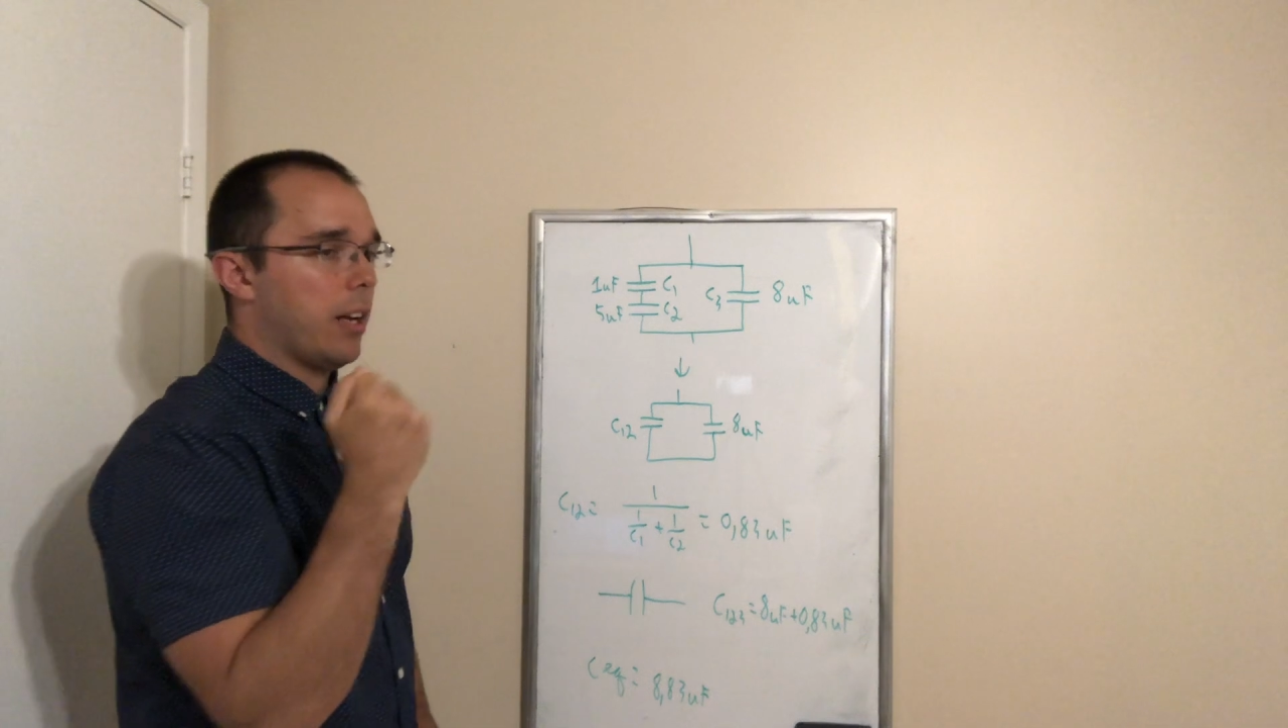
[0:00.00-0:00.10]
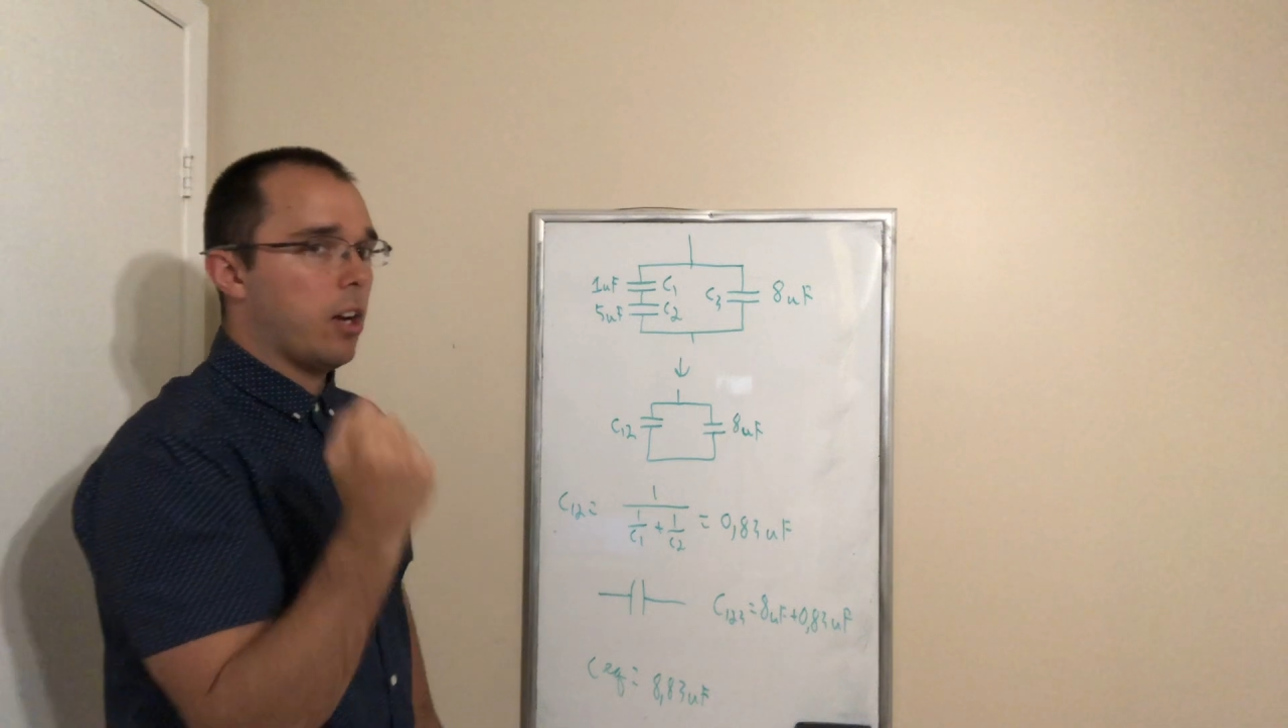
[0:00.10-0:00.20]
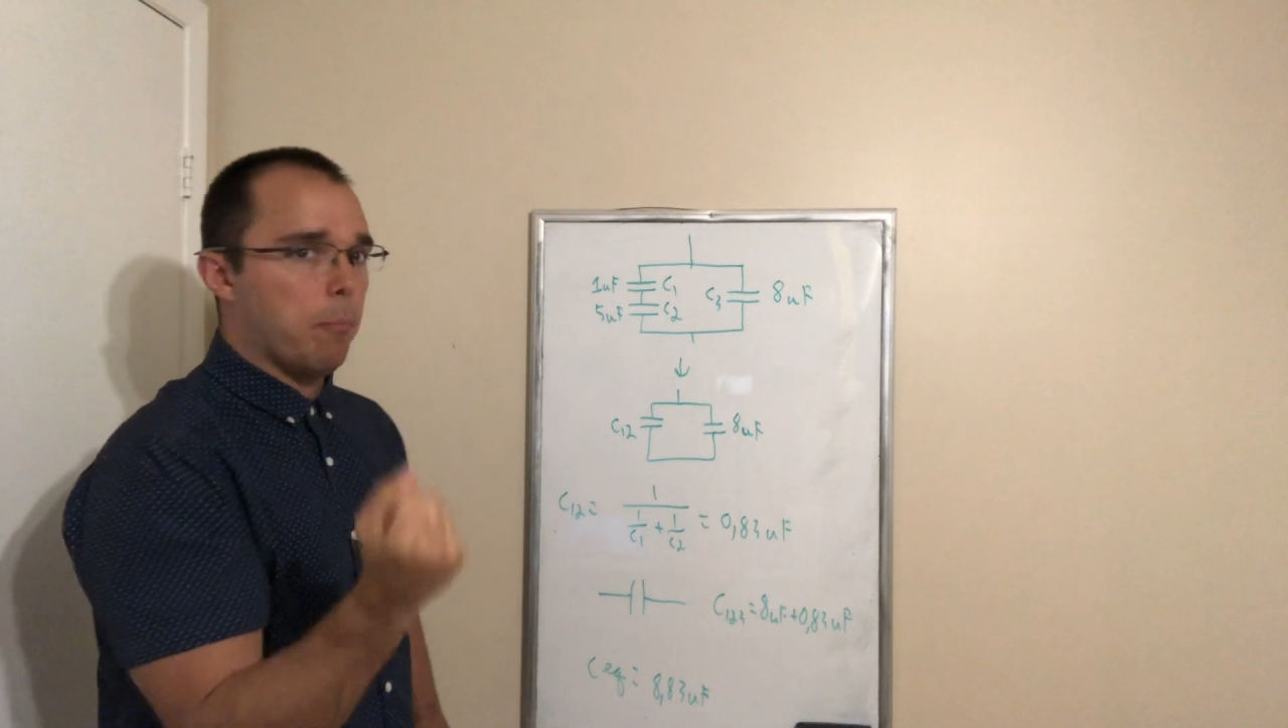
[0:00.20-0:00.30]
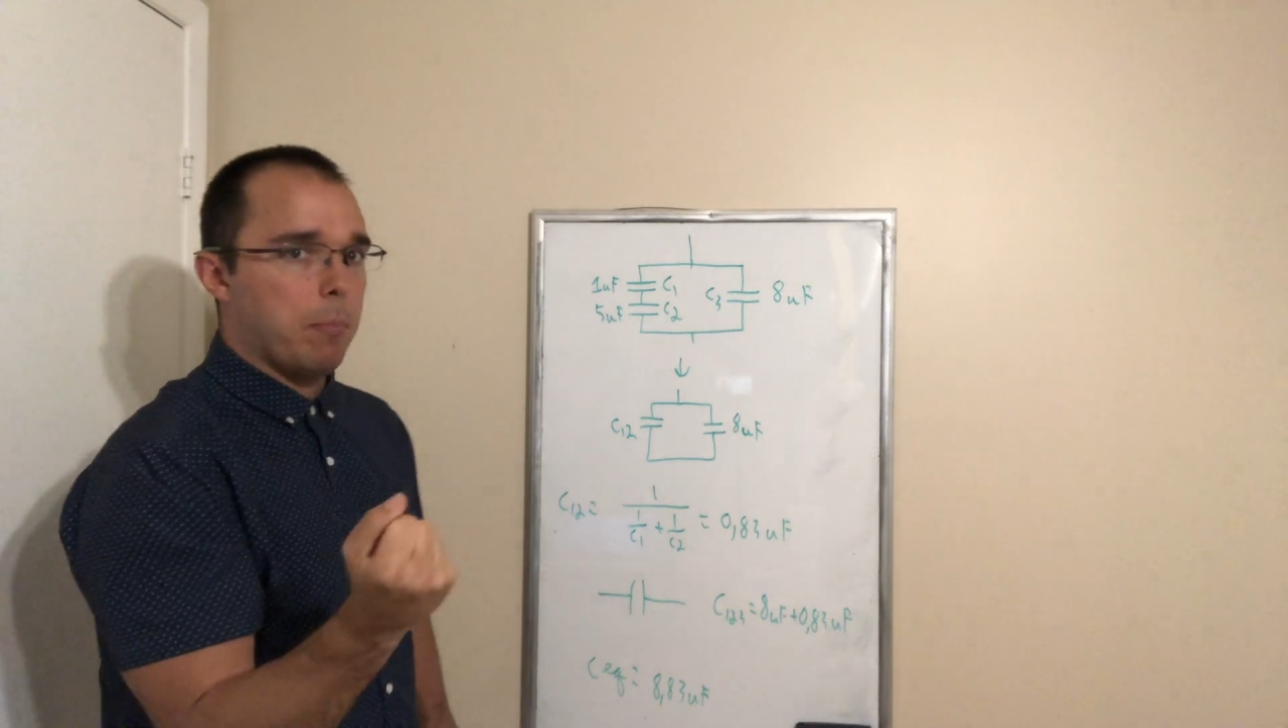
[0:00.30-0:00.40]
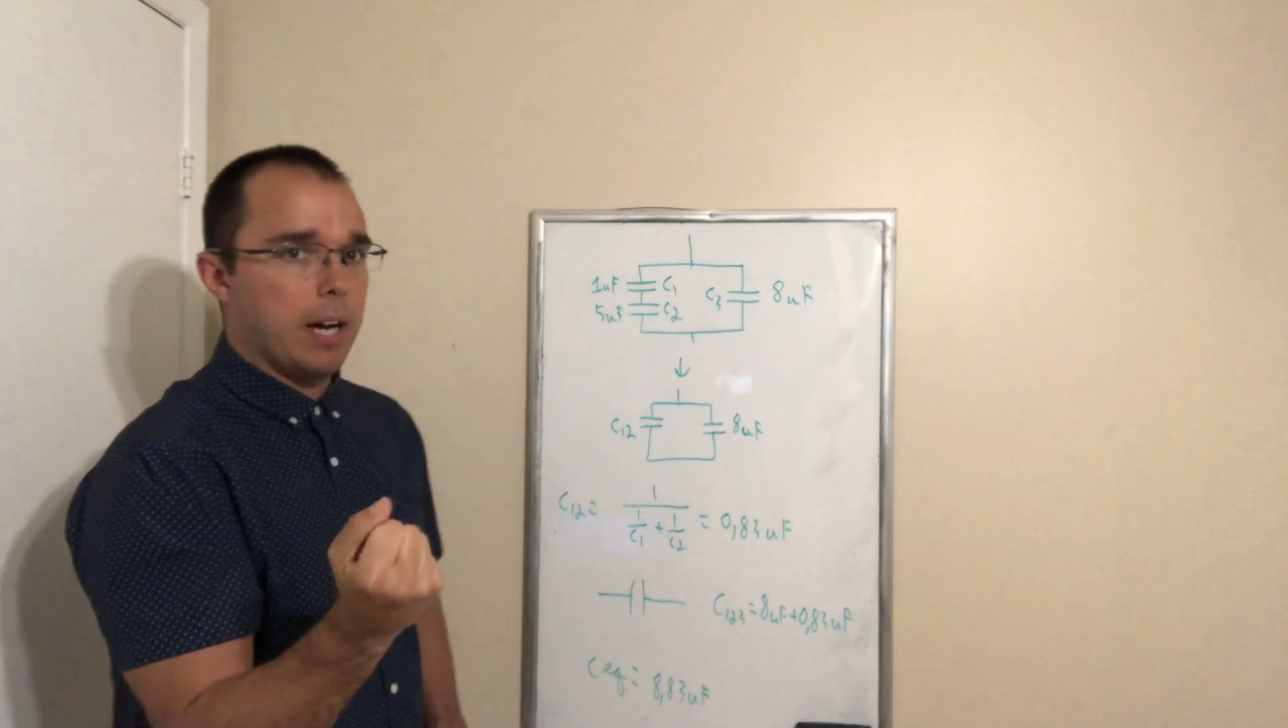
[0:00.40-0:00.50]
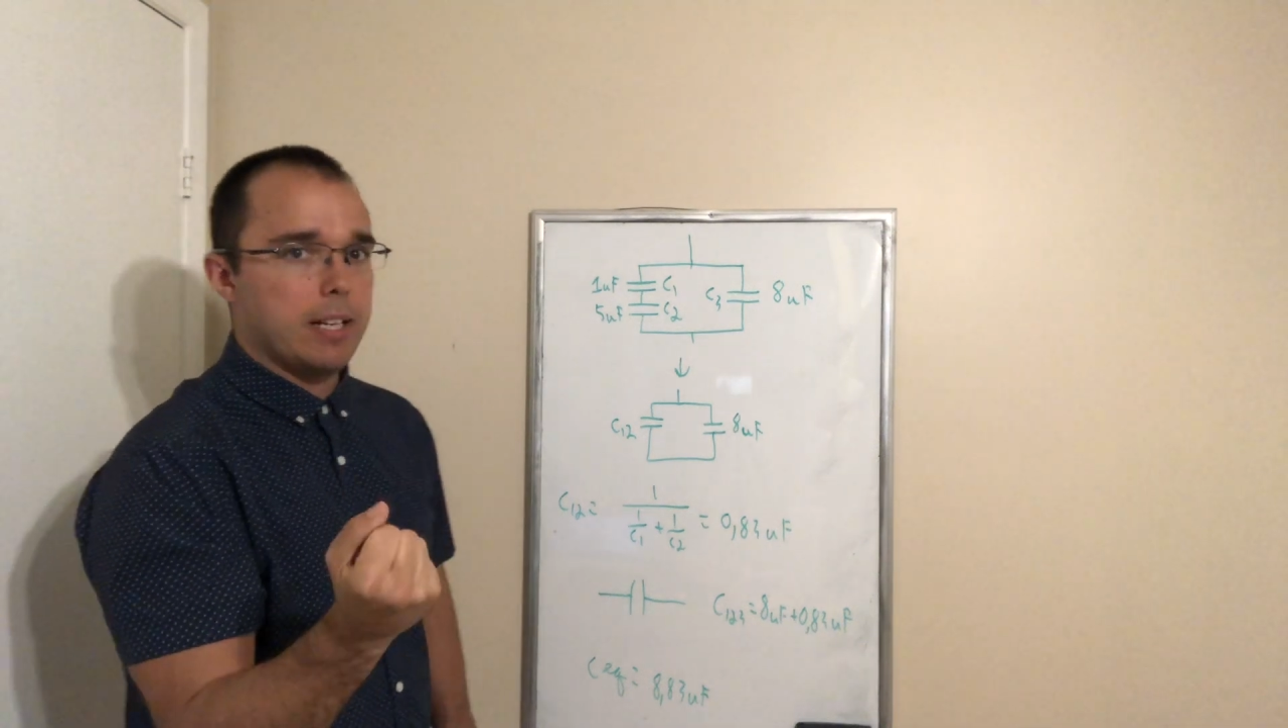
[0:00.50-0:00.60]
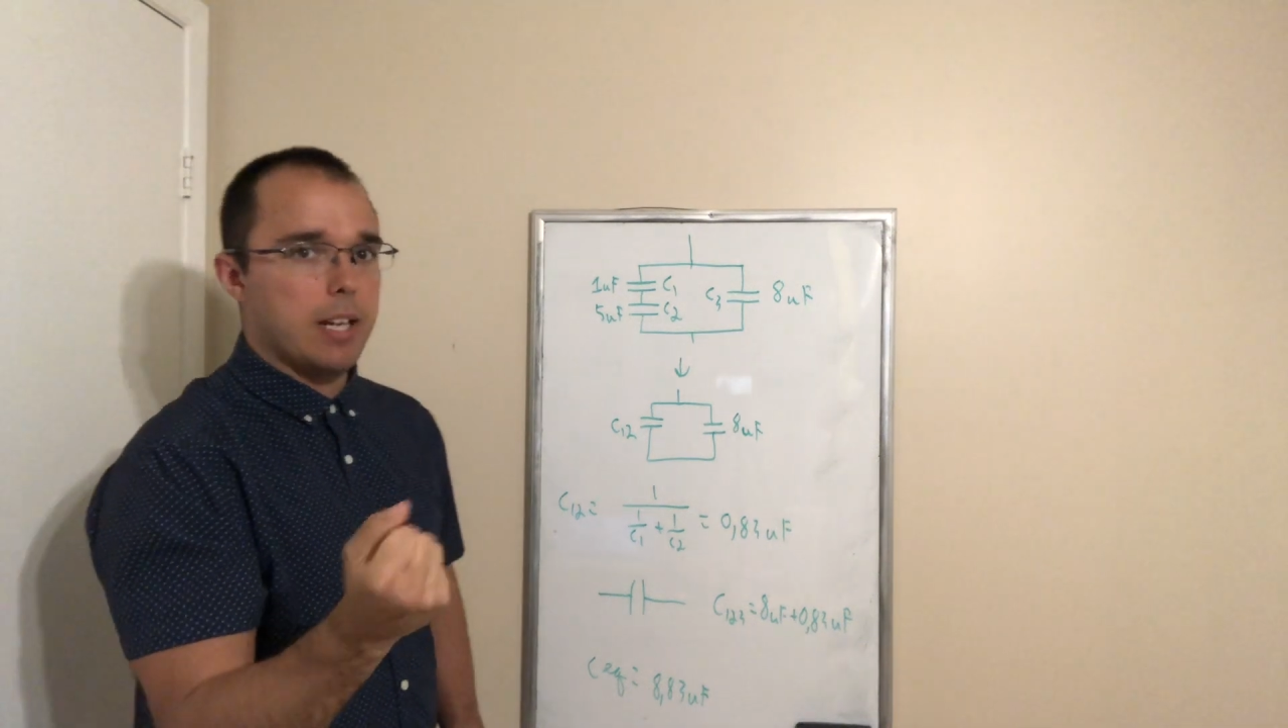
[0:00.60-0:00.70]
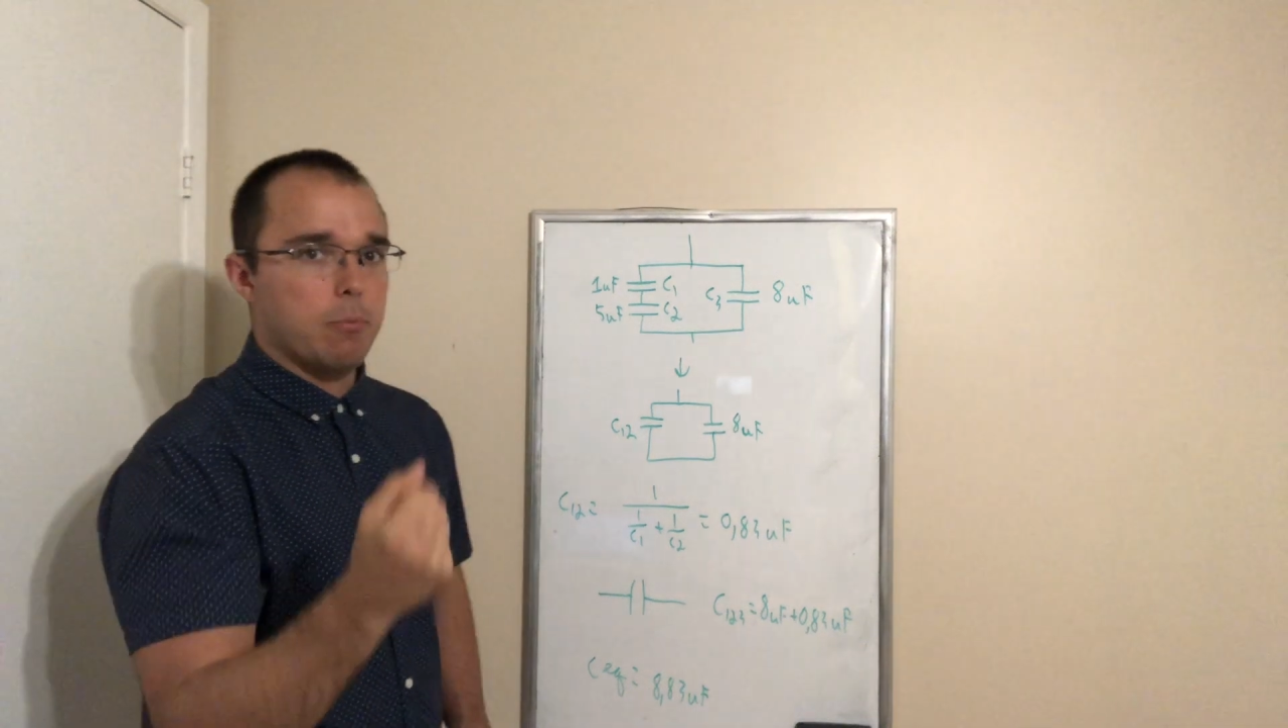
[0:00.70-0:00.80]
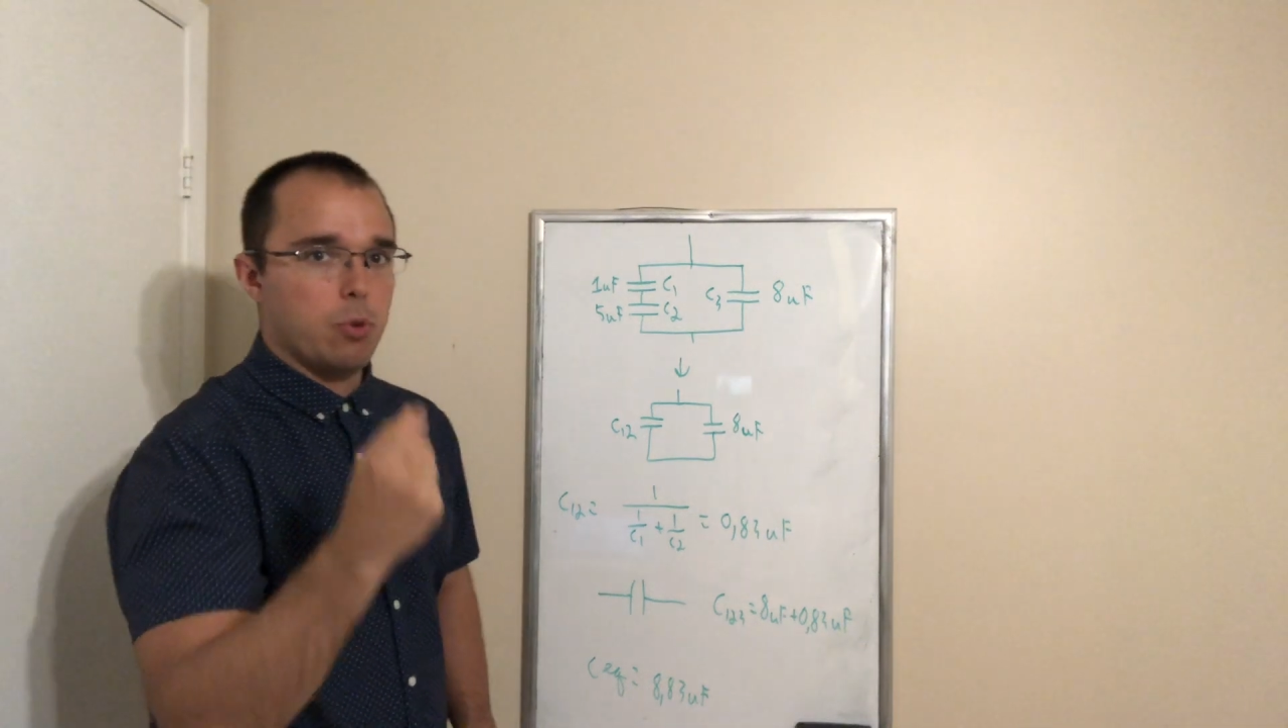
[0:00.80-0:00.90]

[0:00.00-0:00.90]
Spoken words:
combine them